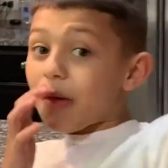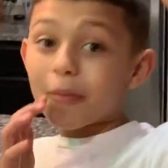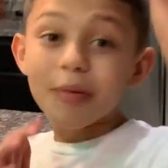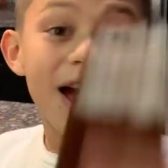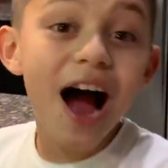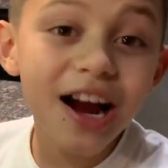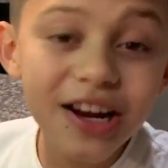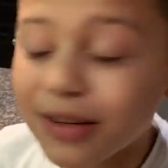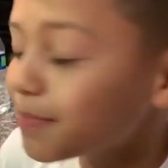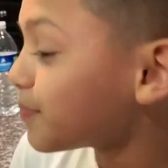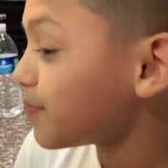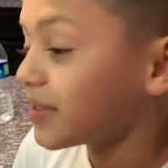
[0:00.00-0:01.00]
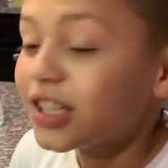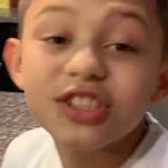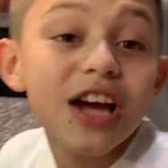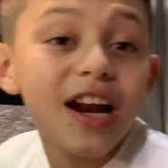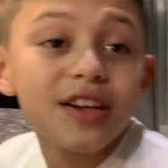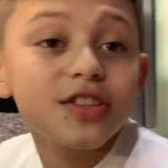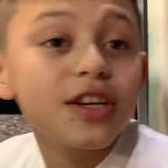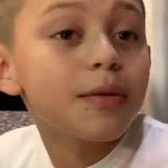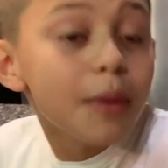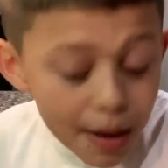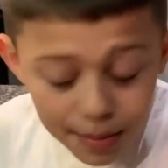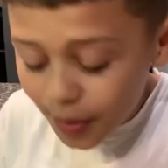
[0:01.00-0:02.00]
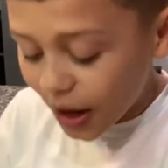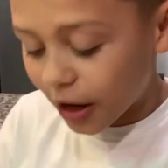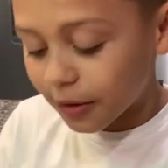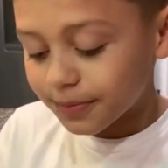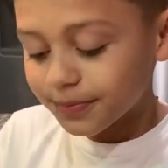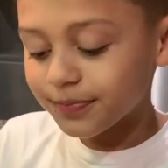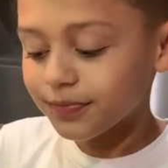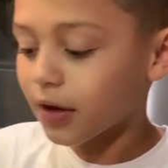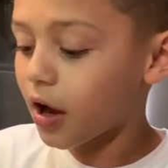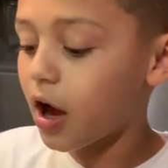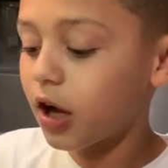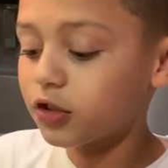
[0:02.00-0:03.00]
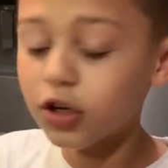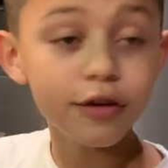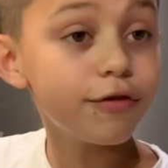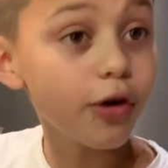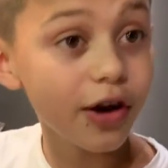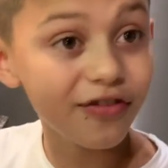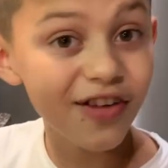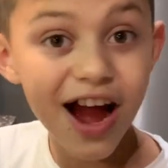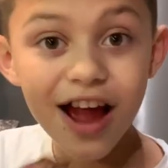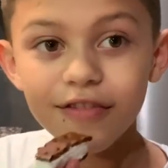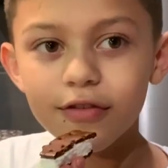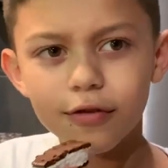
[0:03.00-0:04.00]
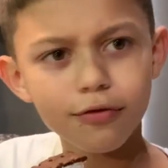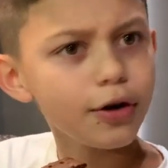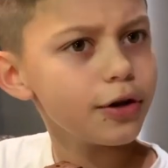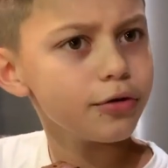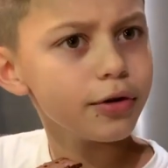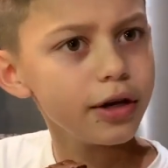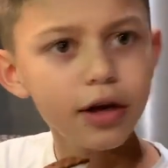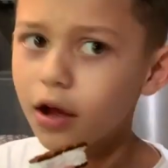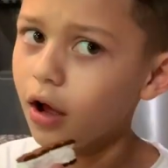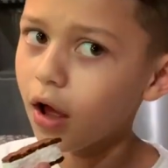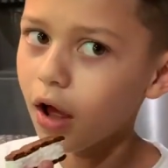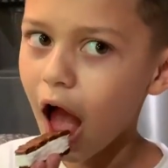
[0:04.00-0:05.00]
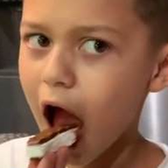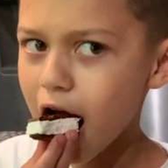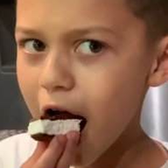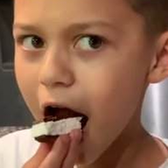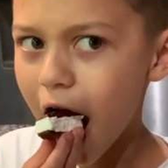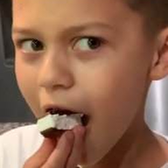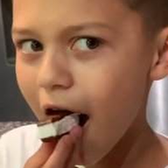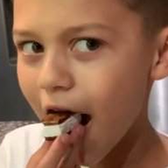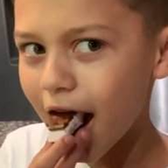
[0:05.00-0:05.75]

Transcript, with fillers: Bianca, shout out to your mama bear. Uh, turning 45, 43. Huh? Huh? Huh?